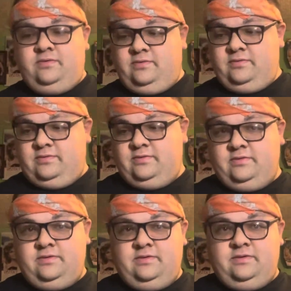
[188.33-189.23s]

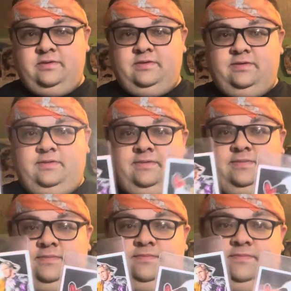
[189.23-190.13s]
Nobody speaks.